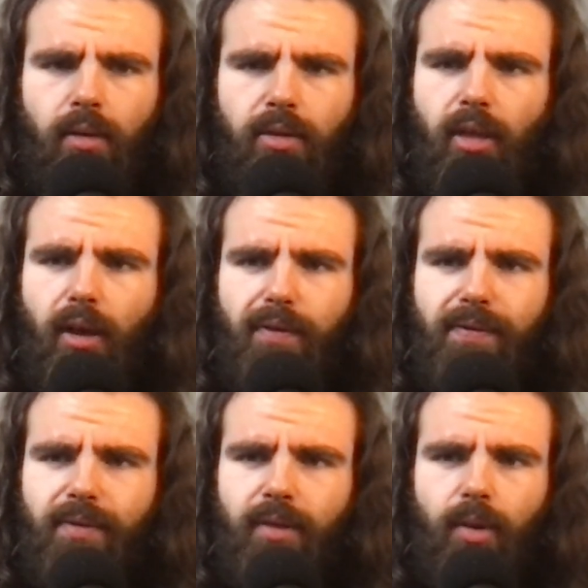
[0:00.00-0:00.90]
The
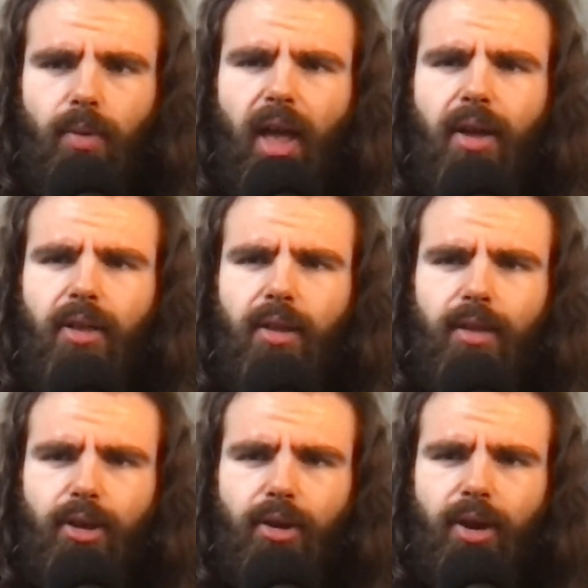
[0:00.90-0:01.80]
f- like
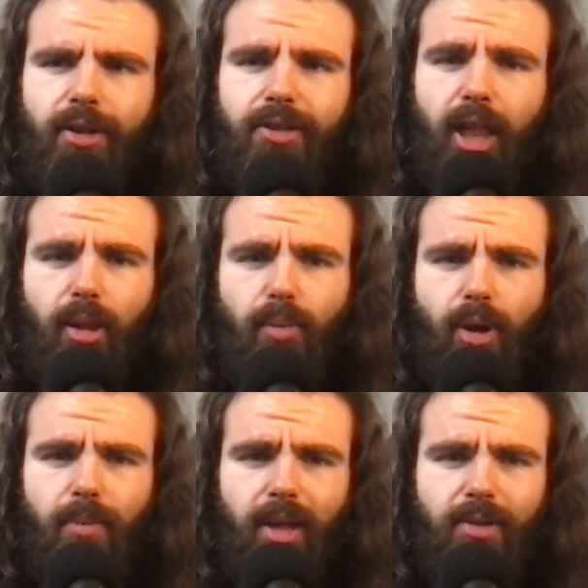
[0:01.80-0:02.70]
you're going to
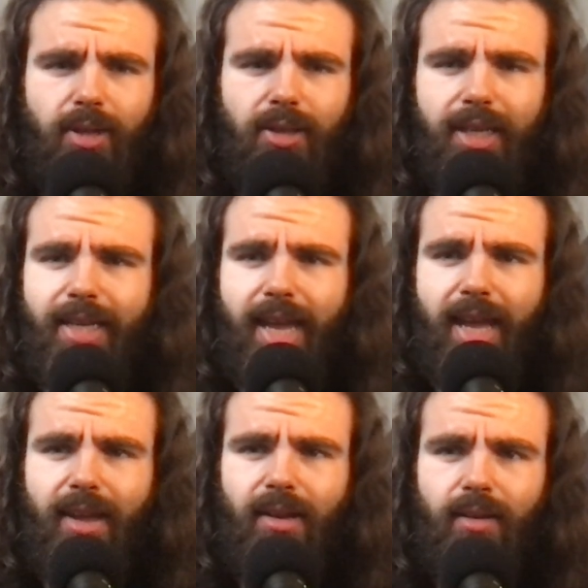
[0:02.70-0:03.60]
celebrate because it's a
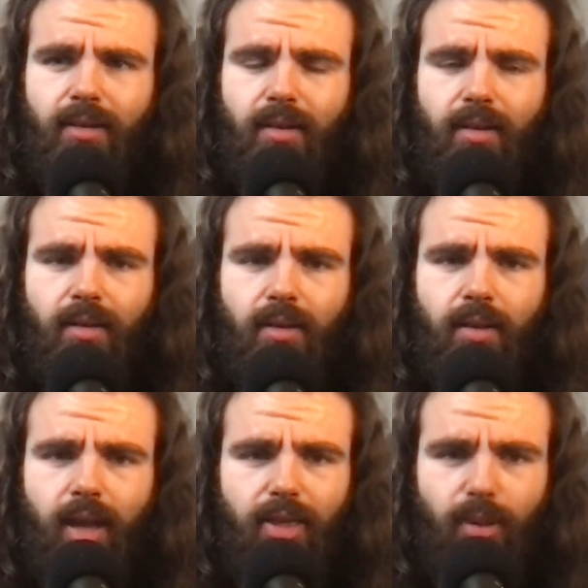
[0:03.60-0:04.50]
day
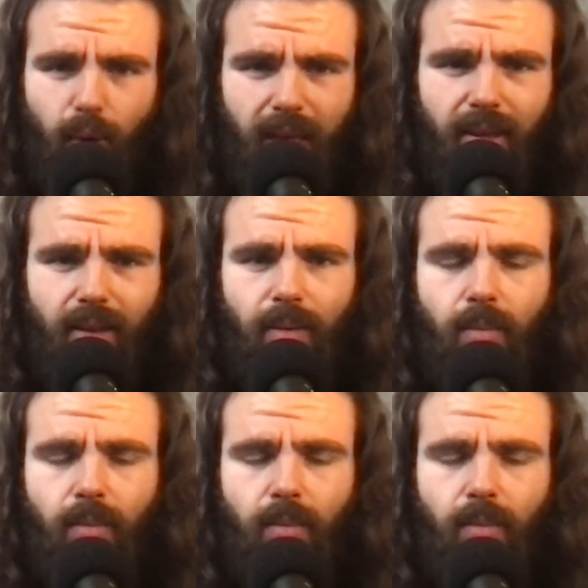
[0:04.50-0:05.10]
in the week?